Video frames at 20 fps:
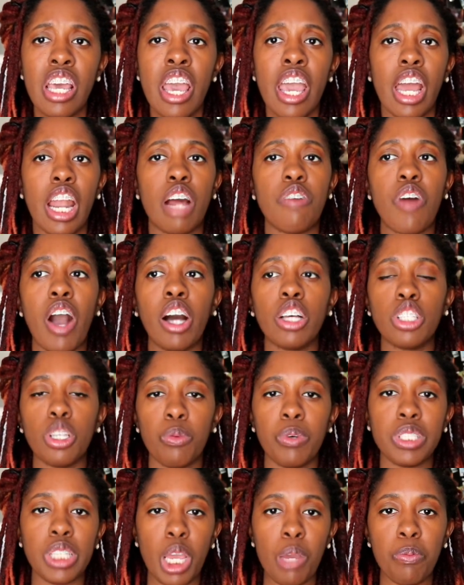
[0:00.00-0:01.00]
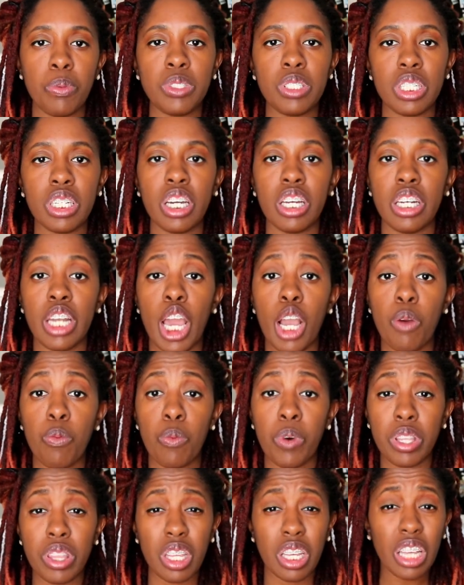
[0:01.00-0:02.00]
And I've also was able to connect
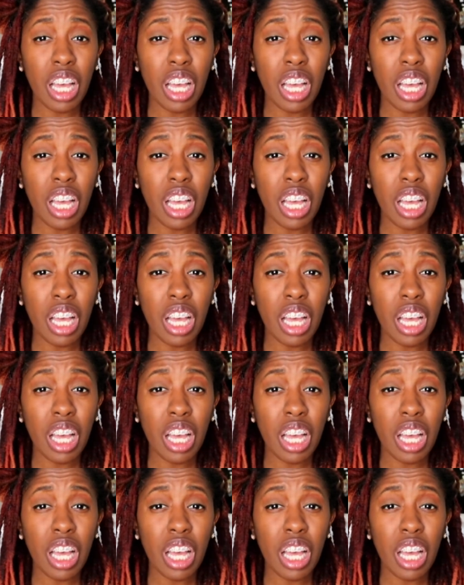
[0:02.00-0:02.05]
with